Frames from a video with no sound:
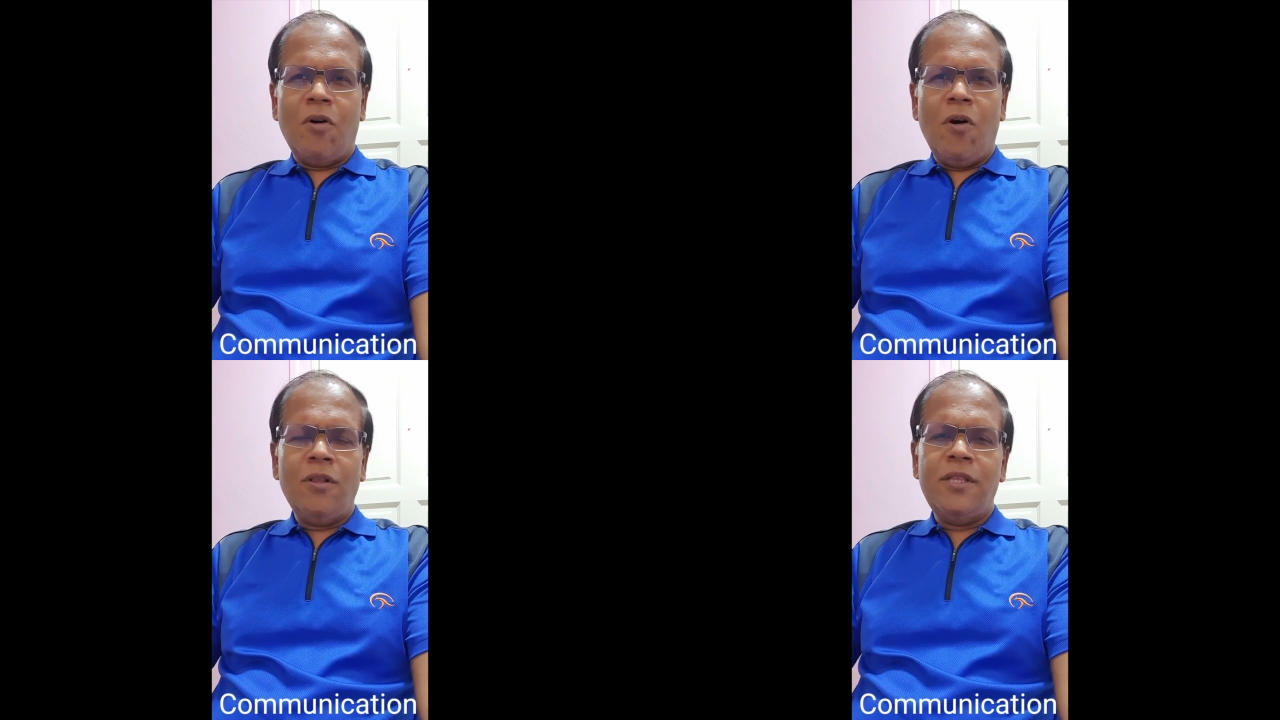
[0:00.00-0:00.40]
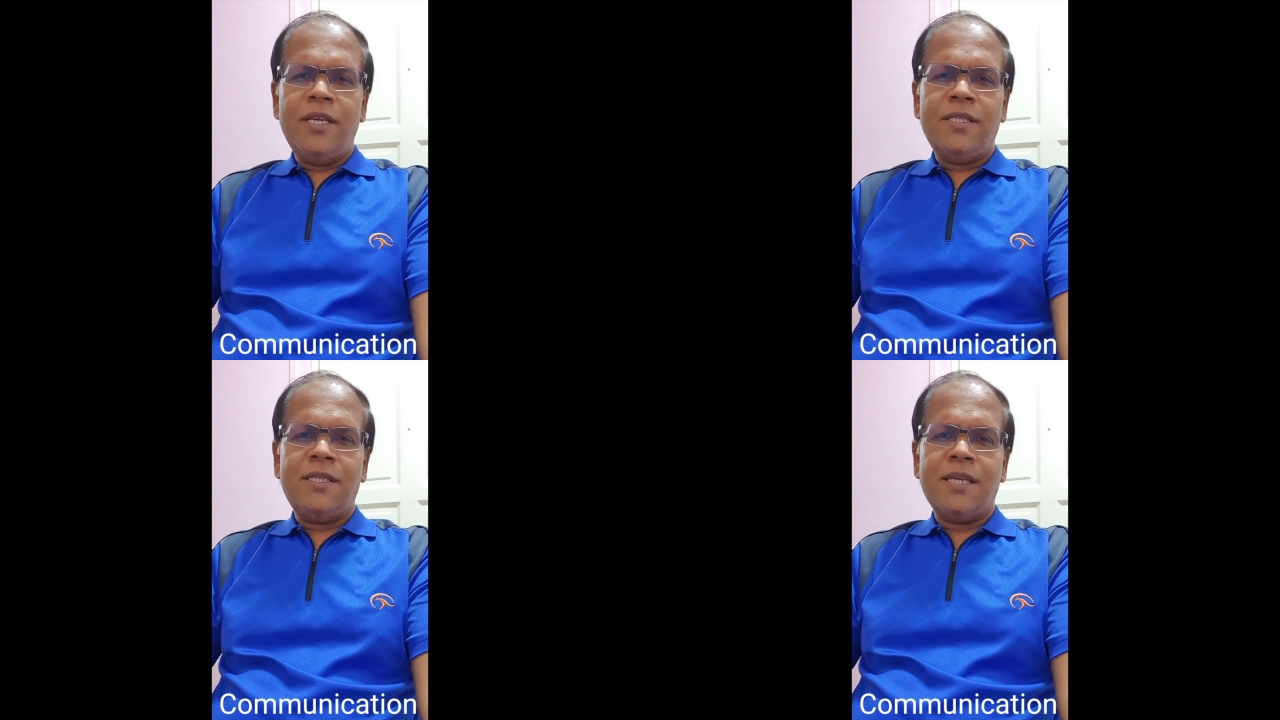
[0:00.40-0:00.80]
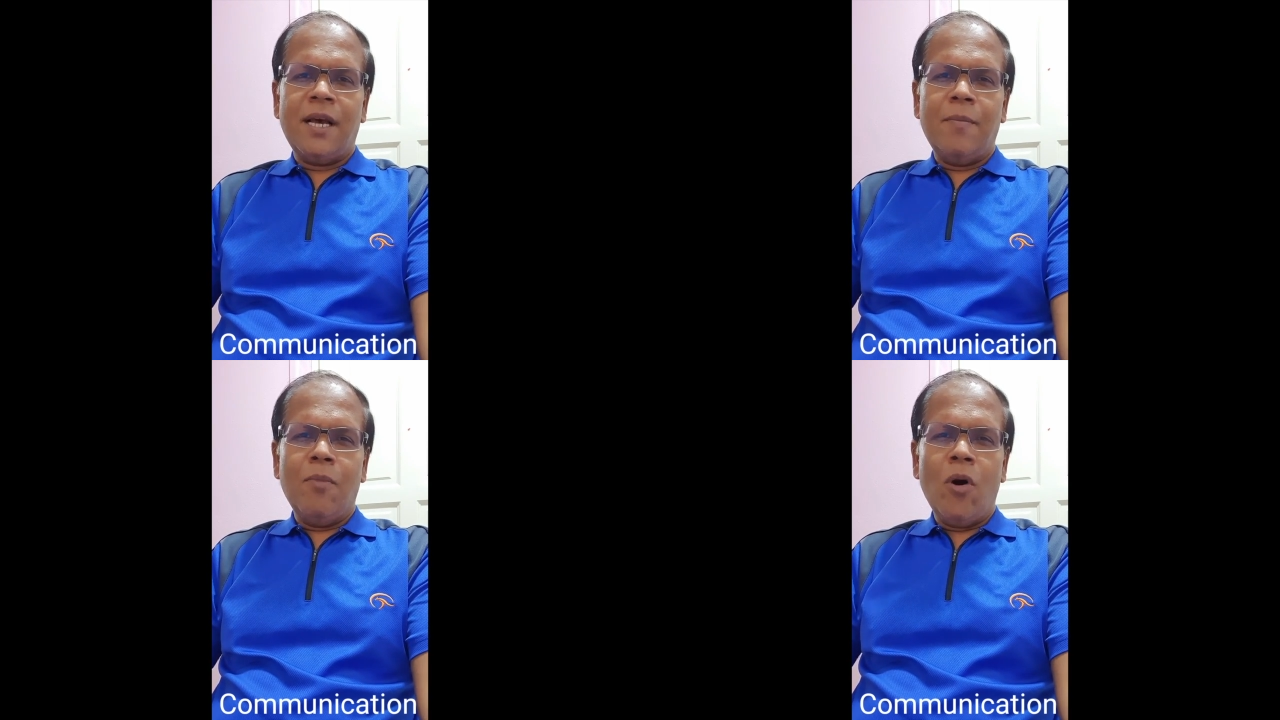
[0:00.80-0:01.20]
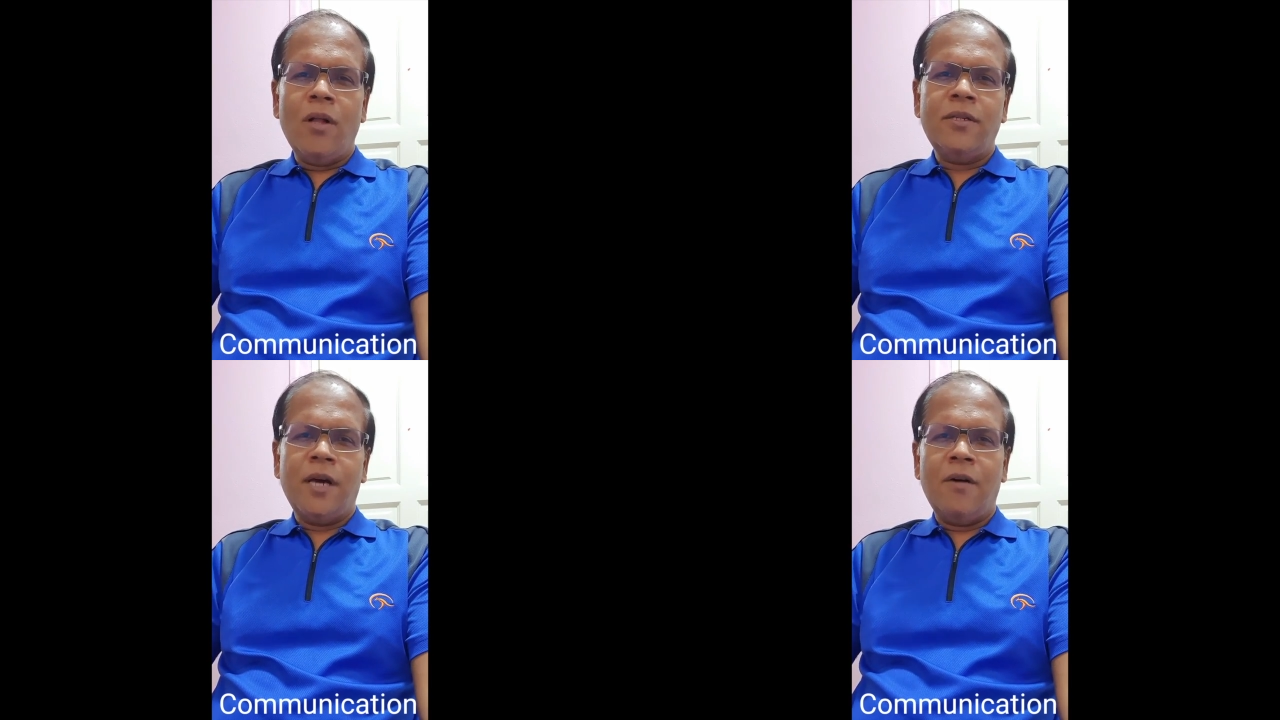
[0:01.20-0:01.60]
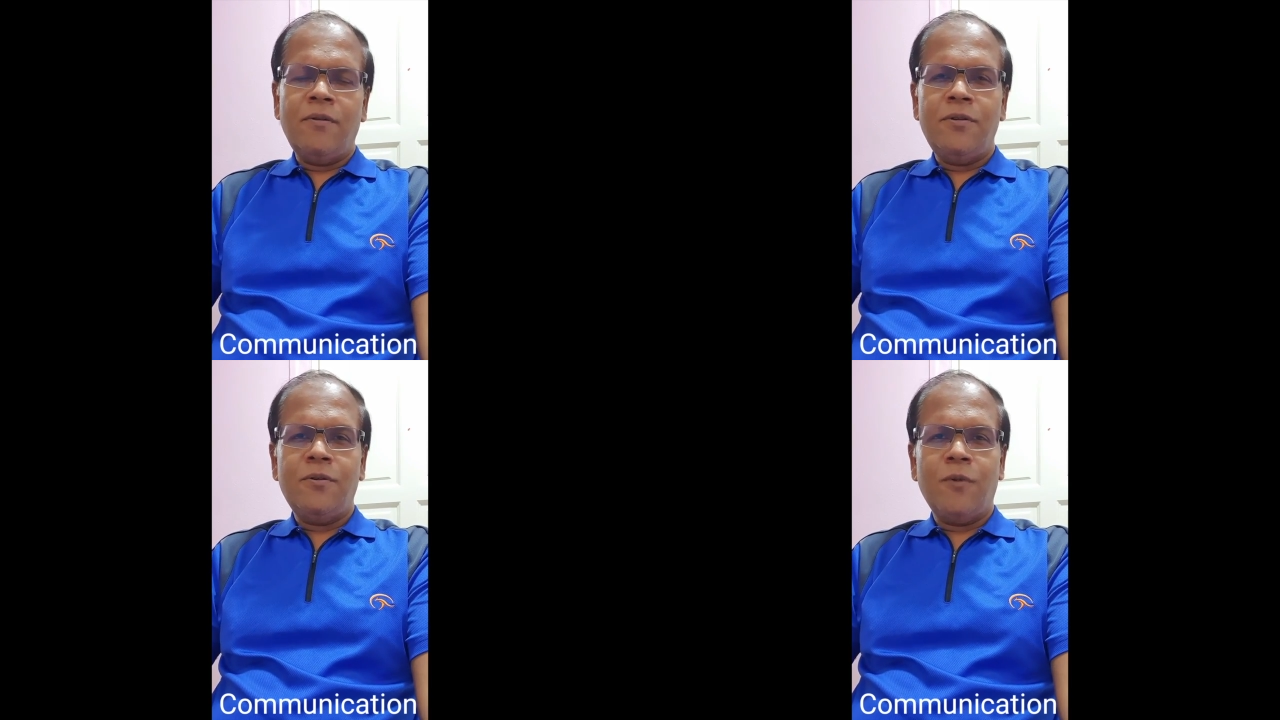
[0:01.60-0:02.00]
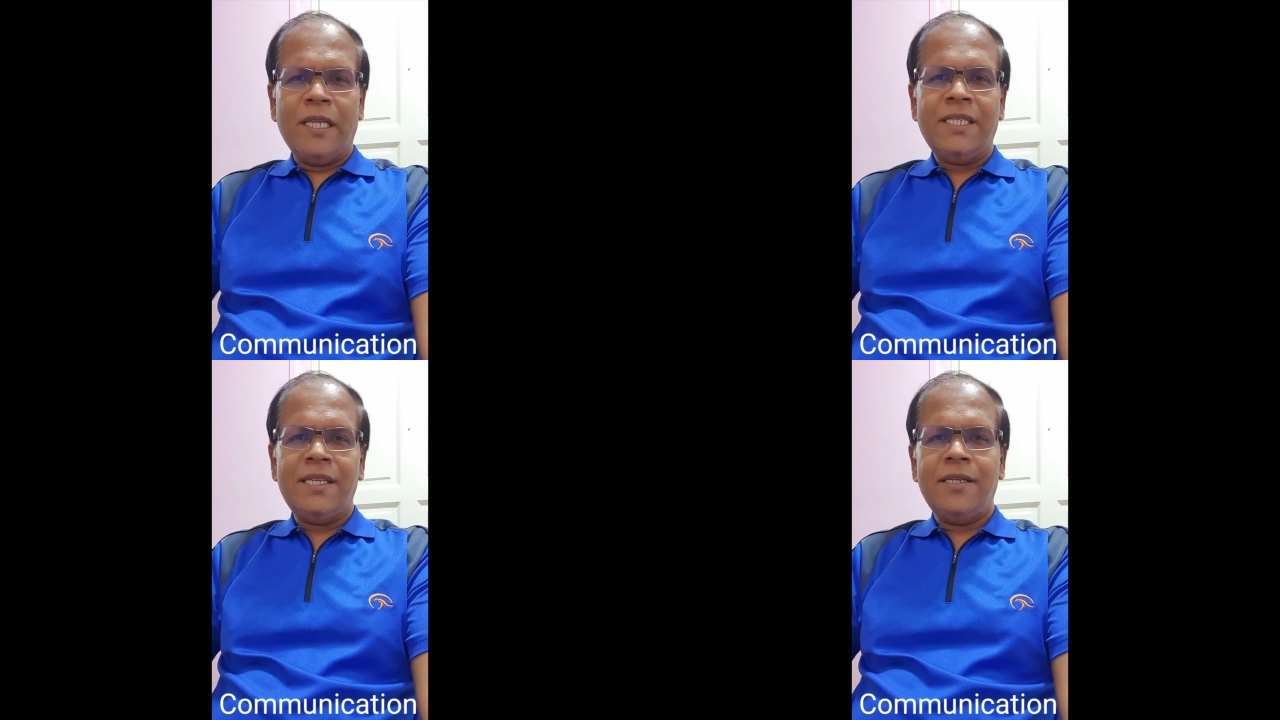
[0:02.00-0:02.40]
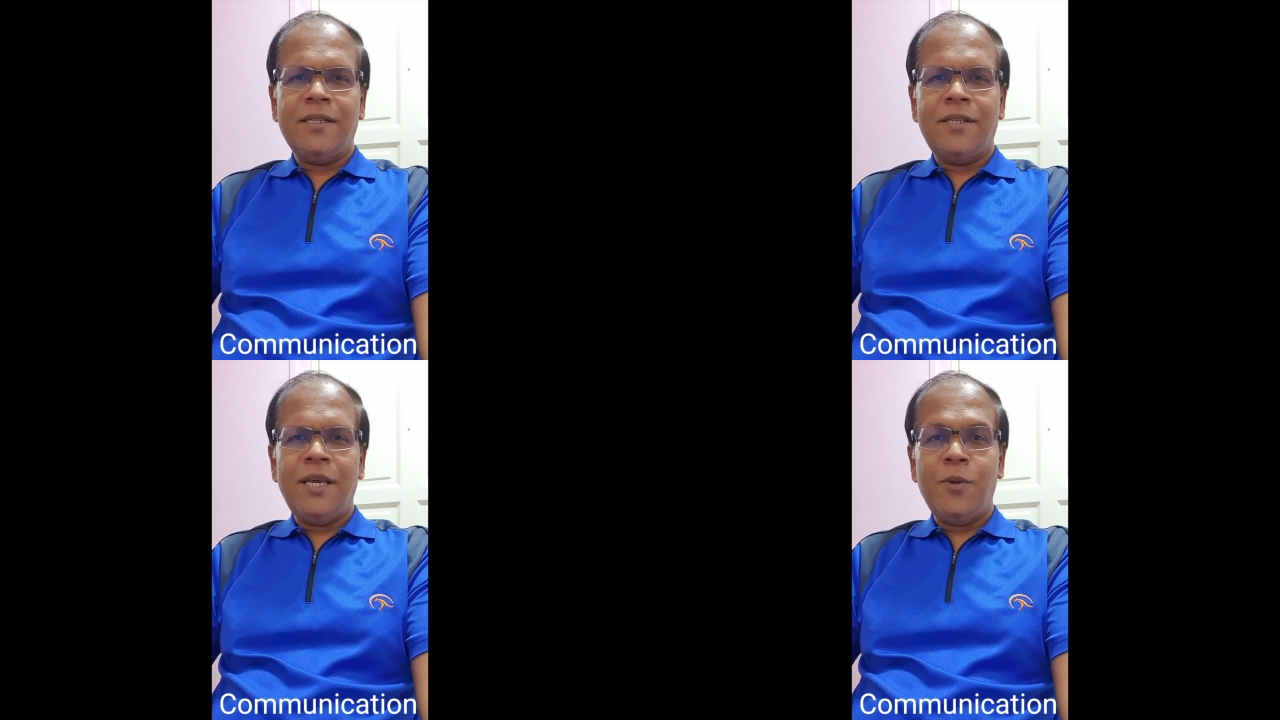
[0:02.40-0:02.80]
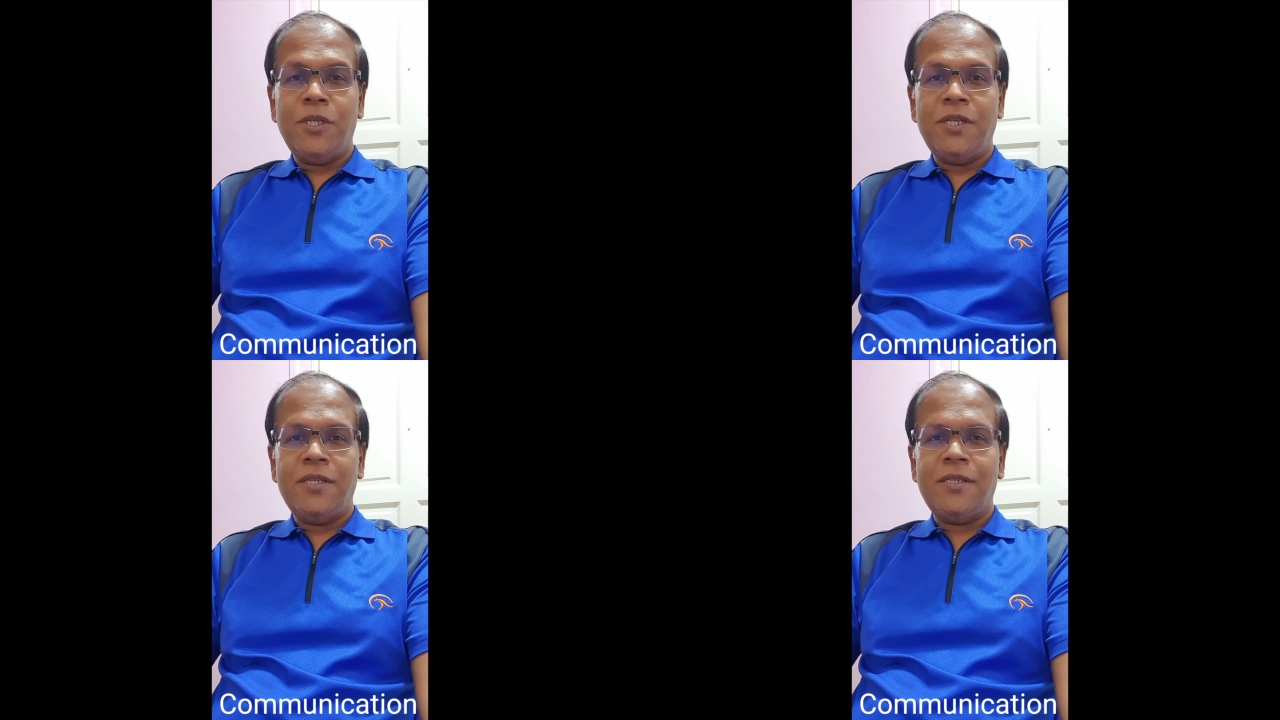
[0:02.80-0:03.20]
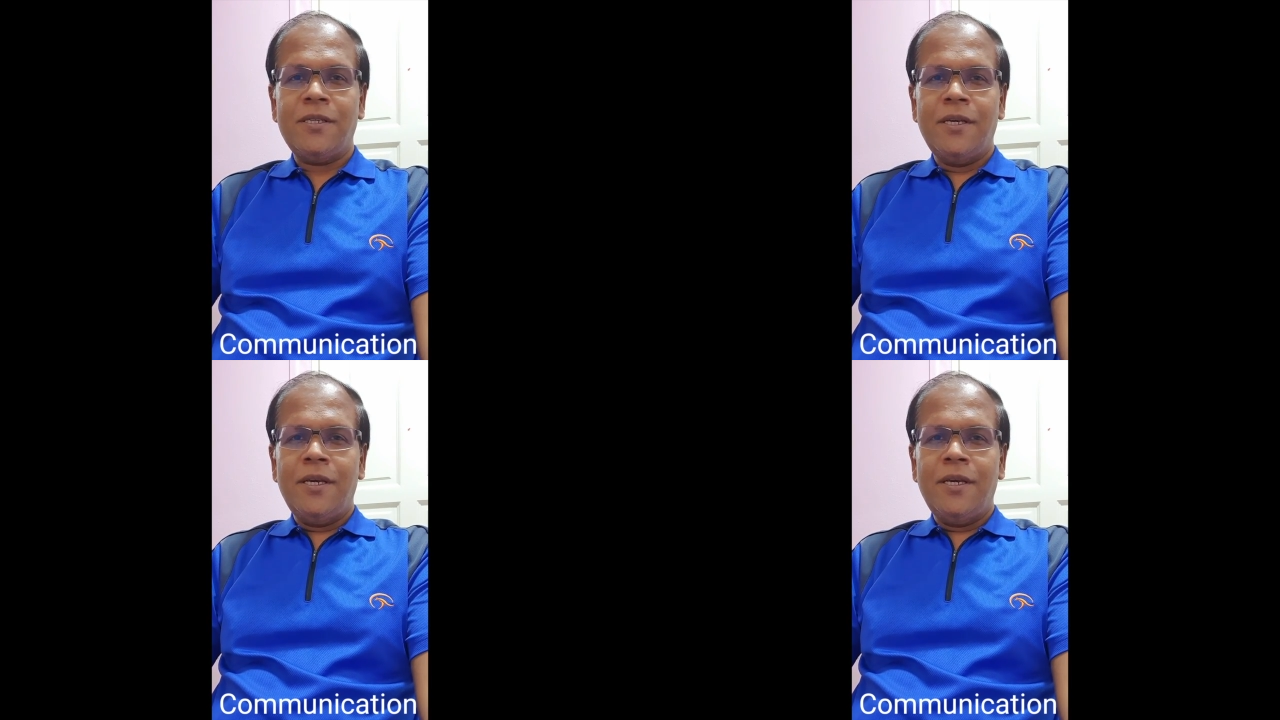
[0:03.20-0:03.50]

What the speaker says: all this boiled down to one single thing, which is